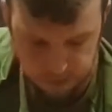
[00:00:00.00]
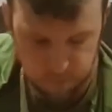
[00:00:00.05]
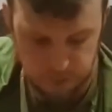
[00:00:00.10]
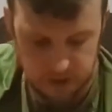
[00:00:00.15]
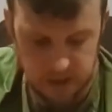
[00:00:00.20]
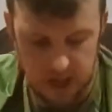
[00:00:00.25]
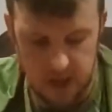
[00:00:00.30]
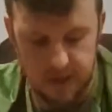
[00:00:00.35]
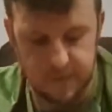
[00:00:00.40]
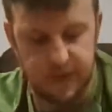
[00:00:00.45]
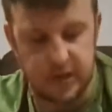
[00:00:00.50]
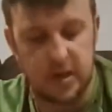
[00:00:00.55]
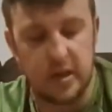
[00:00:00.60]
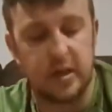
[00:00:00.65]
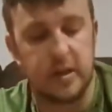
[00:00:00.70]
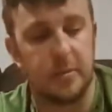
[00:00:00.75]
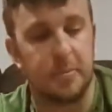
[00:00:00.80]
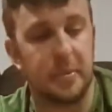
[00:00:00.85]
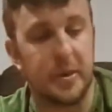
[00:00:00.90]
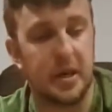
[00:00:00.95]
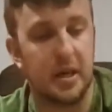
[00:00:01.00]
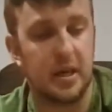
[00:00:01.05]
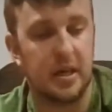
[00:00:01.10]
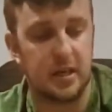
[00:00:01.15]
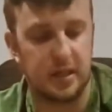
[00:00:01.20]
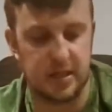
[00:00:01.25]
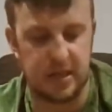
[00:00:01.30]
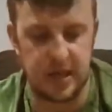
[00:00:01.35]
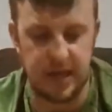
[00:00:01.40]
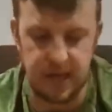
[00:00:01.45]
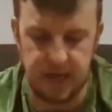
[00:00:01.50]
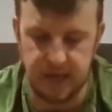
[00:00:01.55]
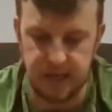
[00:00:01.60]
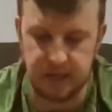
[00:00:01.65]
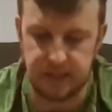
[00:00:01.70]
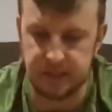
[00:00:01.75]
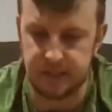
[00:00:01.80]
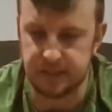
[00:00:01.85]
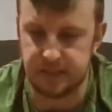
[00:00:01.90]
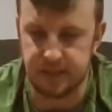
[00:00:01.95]
We have another bar
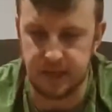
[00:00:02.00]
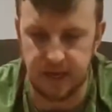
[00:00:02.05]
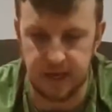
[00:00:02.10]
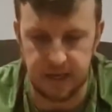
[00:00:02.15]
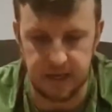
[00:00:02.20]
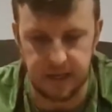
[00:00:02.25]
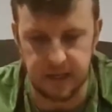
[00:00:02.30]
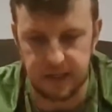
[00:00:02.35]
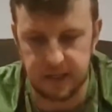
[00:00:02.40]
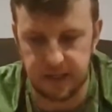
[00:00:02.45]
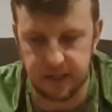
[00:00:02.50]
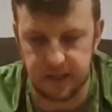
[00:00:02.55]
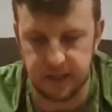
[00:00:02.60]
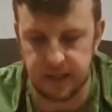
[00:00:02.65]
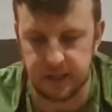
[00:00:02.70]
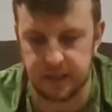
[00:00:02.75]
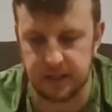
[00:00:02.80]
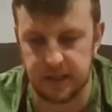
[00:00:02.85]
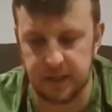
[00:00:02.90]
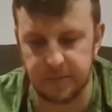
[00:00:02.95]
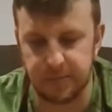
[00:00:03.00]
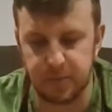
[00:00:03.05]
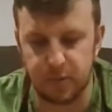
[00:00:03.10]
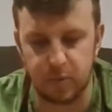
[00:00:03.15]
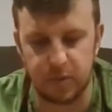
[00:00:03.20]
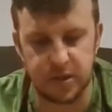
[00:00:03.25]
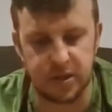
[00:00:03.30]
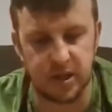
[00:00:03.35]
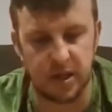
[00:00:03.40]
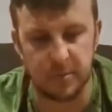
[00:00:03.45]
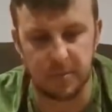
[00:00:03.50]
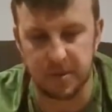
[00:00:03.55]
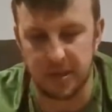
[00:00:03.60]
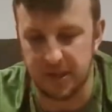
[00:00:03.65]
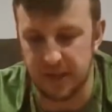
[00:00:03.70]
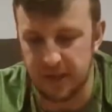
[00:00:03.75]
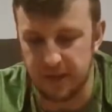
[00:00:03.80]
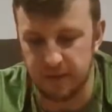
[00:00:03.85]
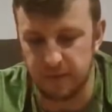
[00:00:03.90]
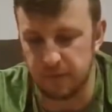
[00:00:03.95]
and a clip, which I
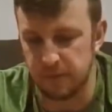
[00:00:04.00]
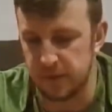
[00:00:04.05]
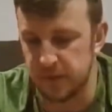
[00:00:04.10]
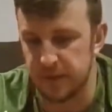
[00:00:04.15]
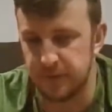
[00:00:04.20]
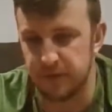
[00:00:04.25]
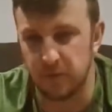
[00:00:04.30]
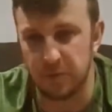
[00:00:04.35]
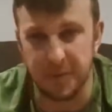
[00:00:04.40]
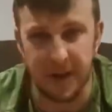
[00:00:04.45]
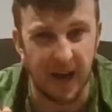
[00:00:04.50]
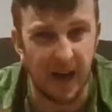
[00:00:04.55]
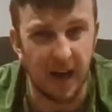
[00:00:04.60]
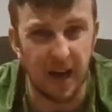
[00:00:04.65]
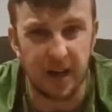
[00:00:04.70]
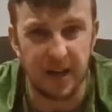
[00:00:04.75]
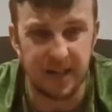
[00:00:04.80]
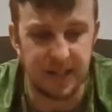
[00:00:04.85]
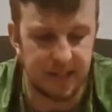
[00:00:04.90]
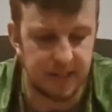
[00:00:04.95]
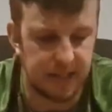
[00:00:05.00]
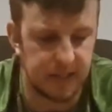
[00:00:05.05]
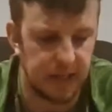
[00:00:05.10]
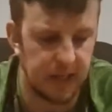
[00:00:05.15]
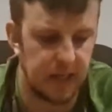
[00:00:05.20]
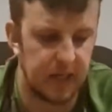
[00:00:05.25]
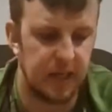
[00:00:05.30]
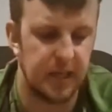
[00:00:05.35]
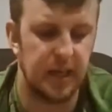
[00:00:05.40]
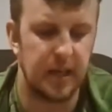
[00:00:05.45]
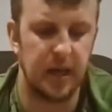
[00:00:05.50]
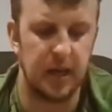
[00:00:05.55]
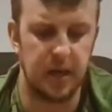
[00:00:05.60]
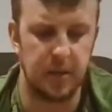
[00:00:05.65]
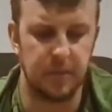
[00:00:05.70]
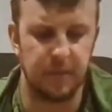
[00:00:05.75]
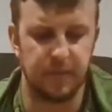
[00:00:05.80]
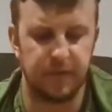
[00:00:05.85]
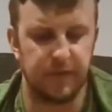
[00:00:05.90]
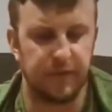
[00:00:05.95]
believe was from a harness
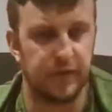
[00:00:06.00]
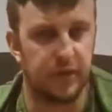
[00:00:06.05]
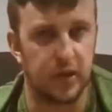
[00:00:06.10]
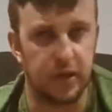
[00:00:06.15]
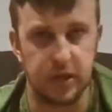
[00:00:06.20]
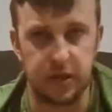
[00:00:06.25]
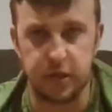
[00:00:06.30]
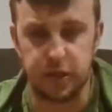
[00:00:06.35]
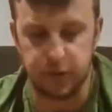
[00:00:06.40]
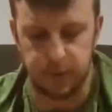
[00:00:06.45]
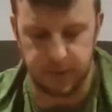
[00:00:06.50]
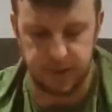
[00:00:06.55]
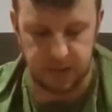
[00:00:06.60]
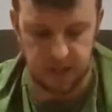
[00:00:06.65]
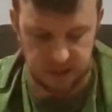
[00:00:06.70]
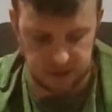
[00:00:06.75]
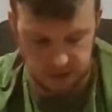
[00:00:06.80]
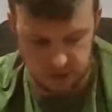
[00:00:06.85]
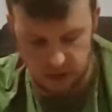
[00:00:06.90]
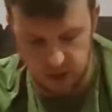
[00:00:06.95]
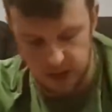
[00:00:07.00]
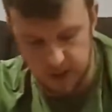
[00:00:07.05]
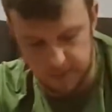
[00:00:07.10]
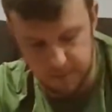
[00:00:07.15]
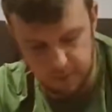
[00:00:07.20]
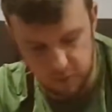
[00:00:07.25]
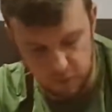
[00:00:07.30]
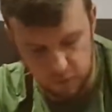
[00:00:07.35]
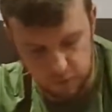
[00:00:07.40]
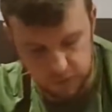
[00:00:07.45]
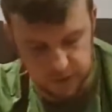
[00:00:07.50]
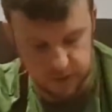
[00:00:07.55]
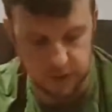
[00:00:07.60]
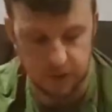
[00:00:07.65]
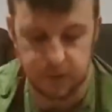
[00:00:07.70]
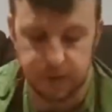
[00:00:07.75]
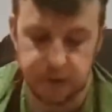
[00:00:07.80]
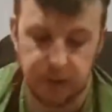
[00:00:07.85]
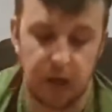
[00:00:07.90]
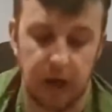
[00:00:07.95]
for doing like tire pulls
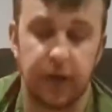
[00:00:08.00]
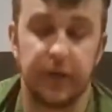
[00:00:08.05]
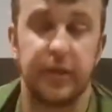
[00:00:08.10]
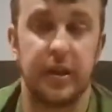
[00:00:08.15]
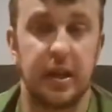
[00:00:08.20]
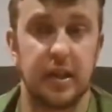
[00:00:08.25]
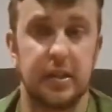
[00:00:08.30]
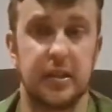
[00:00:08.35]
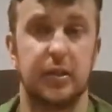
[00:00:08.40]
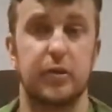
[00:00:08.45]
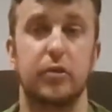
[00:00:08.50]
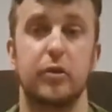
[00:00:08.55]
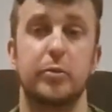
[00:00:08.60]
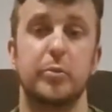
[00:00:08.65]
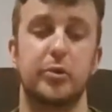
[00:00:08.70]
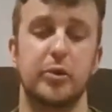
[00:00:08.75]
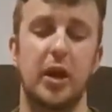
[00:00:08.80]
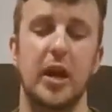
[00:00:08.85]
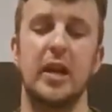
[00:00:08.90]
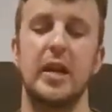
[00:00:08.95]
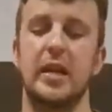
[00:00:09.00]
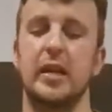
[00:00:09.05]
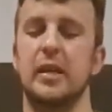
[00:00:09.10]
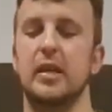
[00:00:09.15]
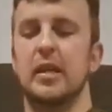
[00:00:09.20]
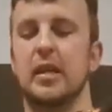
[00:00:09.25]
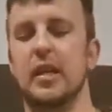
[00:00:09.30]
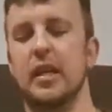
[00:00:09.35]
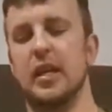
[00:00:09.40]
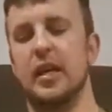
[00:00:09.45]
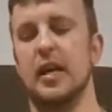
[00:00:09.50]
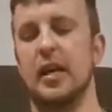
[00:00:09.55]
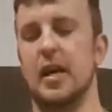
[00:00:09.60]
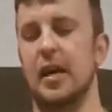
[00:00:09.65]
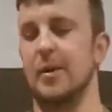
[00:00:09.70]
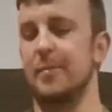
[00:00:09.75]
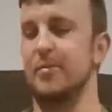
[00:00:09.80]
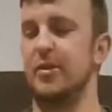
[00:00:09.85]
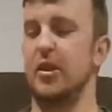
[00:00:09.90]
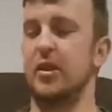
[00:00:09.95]
and those kind of things in group training.
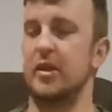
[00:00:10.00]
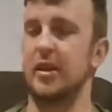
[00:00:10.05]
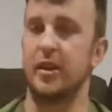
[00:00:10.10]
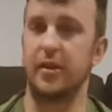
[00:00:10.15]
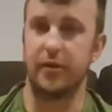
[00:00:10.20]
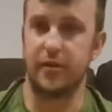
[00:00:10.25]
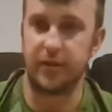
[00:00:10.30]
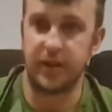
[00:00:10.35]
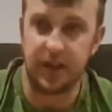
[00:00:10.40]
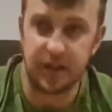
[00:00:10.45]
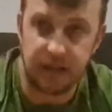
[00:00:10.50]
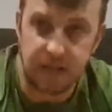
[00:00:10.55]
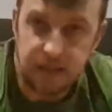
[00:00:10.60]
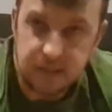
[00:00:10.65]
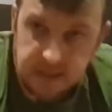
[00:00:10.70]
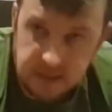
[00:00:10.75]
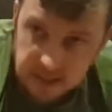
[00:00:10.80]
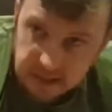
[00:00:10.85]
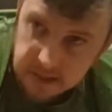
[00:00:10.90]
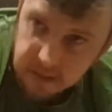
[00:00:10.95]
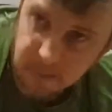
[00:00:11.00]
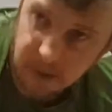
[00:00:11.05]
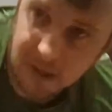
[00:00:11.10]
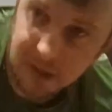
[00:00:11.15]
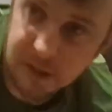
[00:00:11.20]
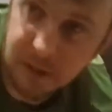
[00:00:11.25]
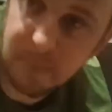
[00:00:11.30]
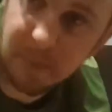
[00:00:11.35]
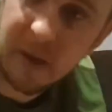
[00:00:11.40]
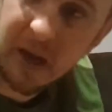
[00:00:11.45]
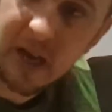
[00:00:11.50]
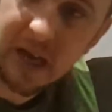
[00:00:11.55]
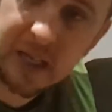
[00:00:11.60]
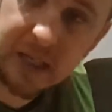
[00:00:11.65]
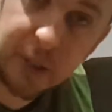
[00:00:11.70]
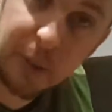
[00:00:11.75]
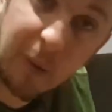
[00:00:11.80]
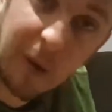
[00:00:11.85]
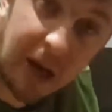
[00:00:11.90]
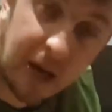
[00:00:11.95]
The only other thing that sits in my gym bag
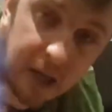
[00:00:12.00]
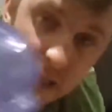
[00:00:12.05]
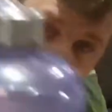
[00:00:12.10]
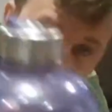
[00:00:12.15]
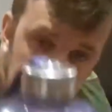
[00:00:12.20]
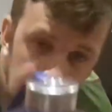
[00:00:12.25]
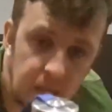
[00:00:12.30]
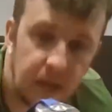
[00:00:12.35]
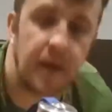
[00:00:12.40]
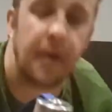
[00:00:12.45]
as well